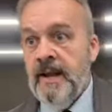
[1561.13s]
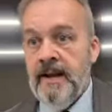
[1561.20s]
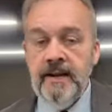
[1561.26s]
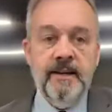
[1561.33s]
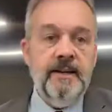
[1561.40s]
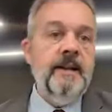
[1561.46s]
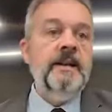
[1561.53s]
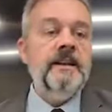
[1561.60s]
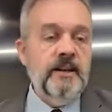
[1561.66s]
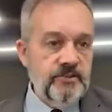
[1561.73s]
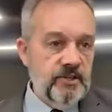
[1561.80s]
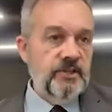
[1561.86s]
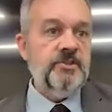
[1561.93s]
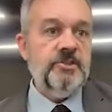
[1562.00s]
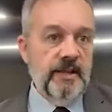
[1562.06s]
And he, he
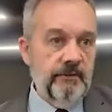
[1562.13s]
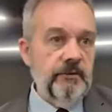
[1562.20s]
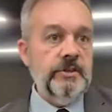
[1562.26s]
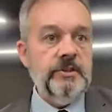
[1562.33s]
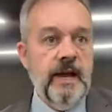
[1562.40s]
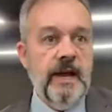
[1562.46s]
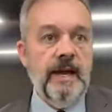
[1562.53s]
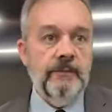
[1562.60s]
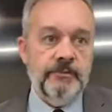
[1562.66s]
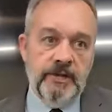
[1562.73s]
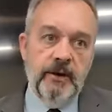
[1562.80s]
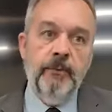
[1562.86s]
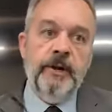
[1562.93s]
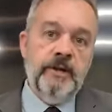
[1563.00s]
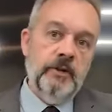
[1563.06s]
does this seven times.
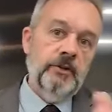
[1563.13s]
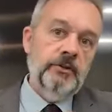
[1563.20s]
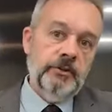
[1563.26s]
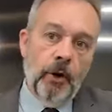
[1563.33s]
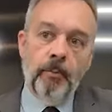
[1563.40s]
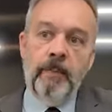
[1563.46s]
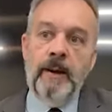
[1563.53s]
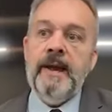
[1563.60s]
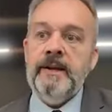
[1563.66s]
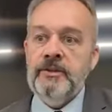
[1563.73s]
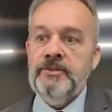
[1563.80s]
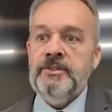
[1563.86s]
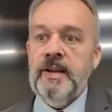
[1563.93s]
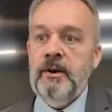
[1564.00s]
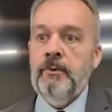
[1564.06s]
Now we could go back
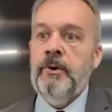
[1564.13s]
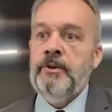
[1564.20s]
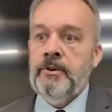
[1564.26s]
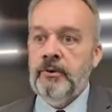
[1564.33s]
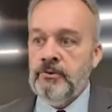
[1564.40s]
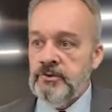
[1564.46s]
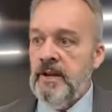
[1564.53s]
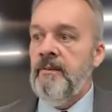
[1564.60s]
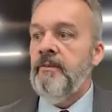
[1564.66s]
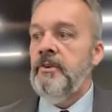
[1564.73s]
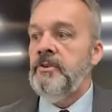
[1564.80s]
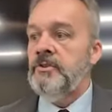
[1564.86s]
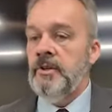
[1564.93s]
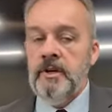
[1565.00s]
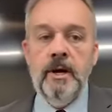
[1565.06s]
and say, well, you know,
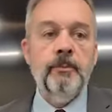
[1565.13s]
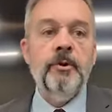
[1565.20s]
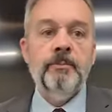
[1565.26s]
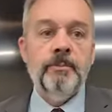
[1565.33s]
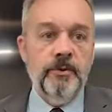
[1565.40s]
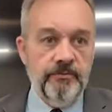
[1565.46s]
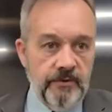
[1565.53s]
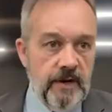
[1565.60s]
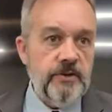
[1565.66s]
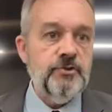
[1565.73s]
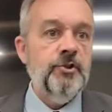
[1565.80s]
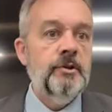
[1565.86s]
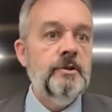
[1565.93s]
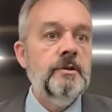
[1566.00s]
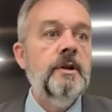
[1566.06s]
seven's the number of
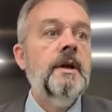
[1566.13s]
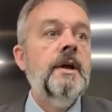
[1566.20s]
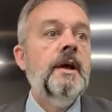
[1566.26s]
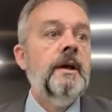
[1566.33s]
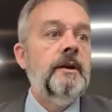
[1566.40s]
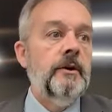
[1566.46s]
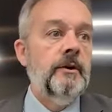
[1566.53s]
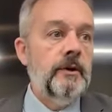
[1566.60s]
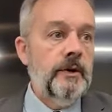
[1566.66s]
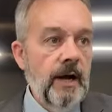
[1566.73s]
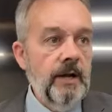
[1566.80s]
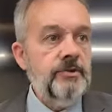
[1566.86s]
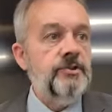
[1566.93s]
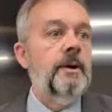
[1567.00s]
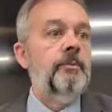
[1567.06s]
perfection, you know,
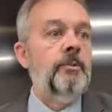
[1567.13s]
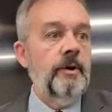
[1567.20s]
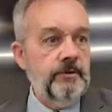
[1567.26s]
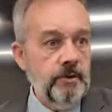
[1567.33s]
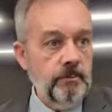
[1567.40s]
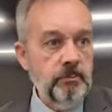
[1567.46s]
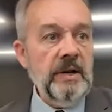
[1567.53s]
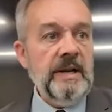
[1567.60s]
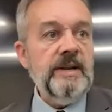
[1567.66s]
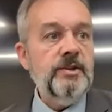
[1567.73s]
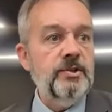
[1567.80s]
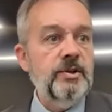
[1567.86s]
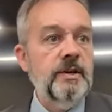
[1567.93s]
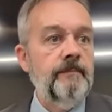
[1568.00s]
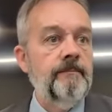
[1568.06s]
God's number of
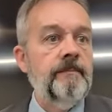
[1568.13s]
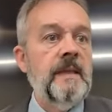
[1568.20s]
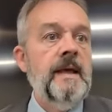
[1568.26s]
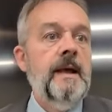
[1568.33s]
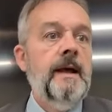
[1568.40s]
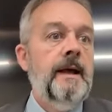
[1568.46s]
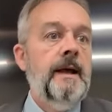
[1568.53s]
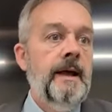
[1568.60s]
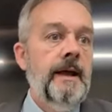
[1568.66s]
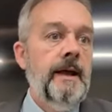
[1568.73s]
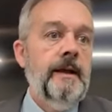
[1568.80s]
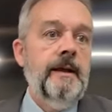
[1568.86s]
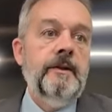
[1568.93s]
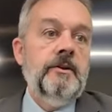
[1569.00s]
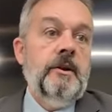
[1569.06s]
completion. And,
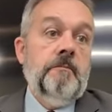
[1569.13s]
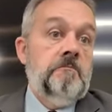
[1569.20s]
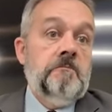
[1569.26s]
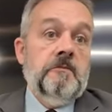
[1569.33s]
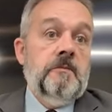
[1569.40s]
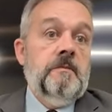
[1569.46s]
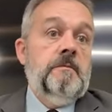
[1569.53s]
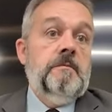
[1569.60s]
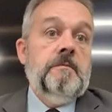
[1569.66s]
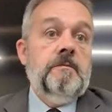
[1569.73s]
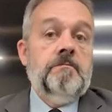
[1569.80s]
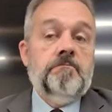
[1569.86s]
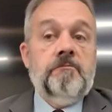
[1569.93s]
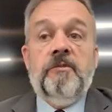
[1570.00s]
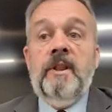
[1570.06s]
and
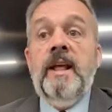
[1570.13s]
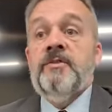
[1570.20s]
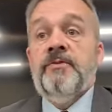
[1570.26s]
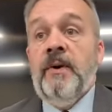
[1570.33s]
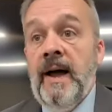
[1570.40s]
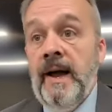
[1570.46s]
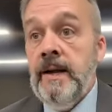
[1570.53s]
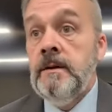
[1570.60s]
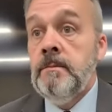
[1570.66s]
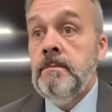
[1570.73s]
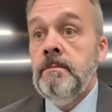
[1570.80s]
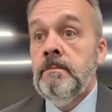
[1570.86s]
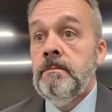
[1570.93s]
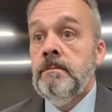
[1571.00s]
that's fine.